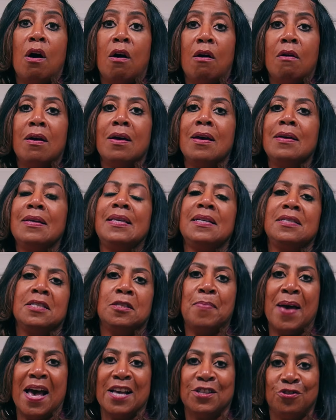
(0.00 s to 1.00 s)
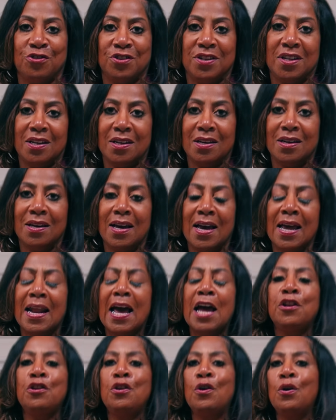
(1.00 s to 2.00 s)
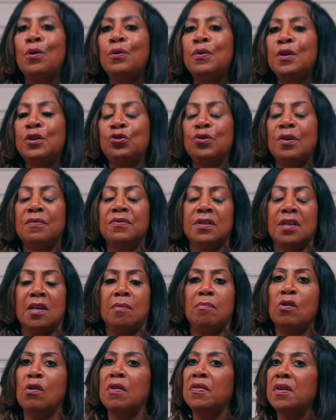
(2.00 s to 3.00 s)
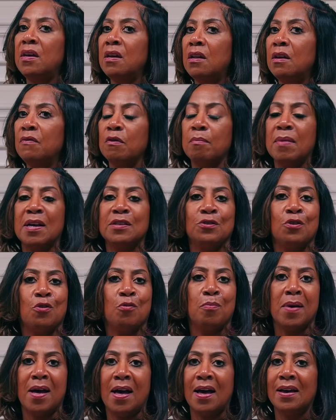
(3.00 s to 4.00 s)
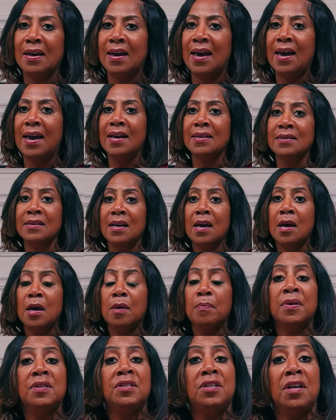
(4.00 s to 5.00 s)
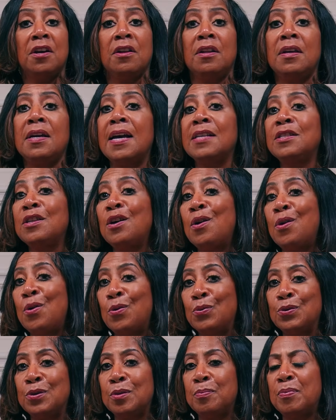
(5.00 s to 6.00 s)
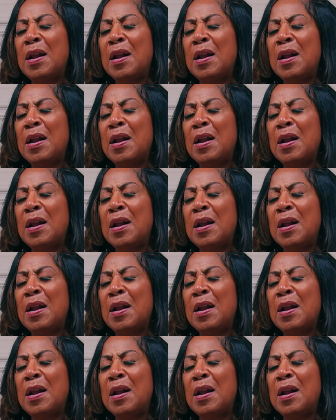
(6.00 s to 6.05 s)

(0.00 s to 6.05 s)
all, this is Pastor D, and I know that you have seen me on the Healing for My Soul podcast, particularly as a host.